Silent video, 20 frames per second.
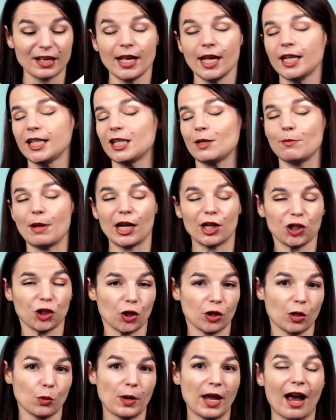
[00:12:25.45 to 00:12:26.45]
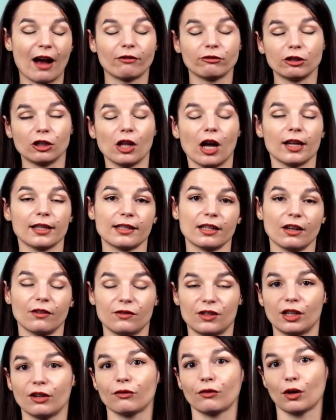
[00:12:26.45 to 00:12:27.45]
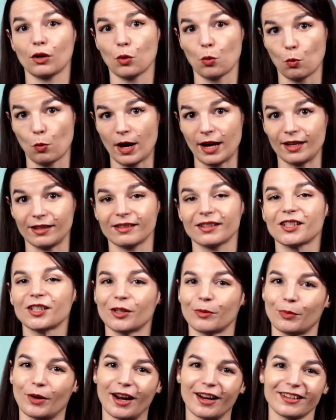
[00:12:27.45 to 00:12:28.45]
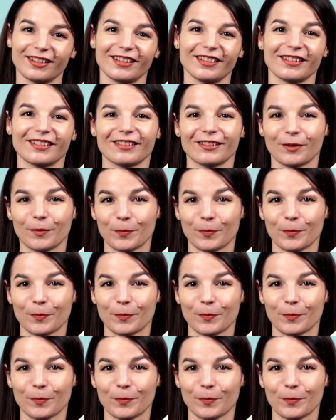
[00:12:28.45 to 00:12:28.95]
to make sure that we have lots of different ways to practice.